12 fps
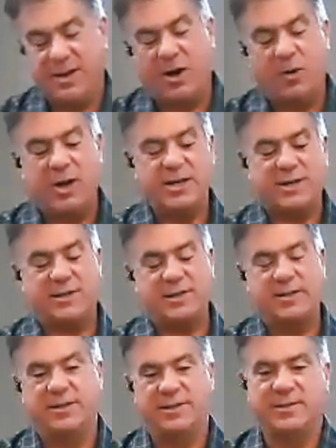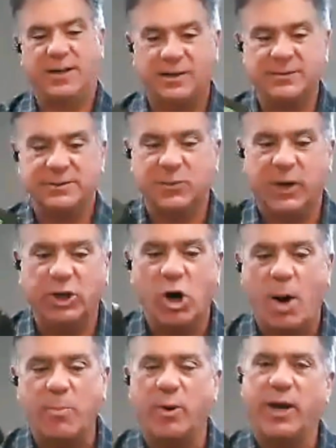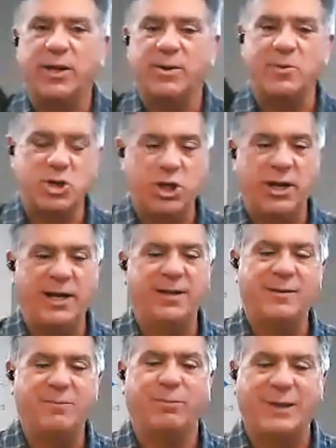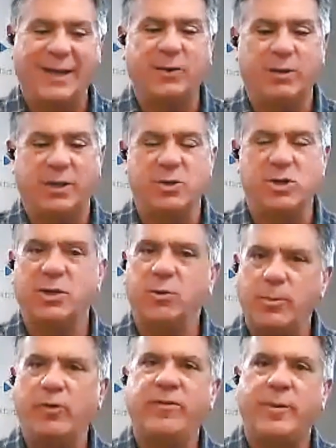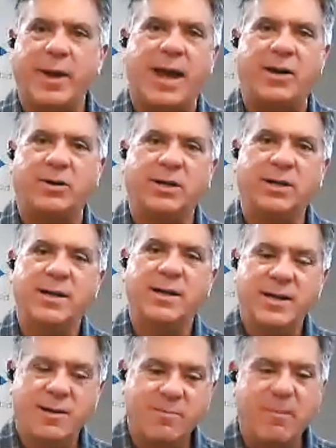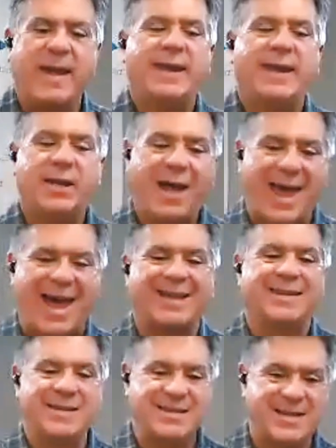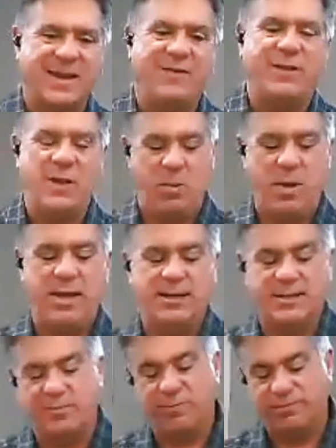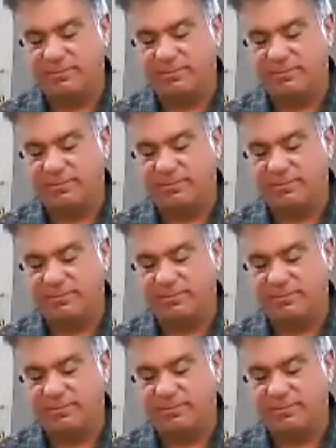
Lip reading: Always, when you're operating the machine, playing with the machine, remove the battery. Make it a health and safety piece.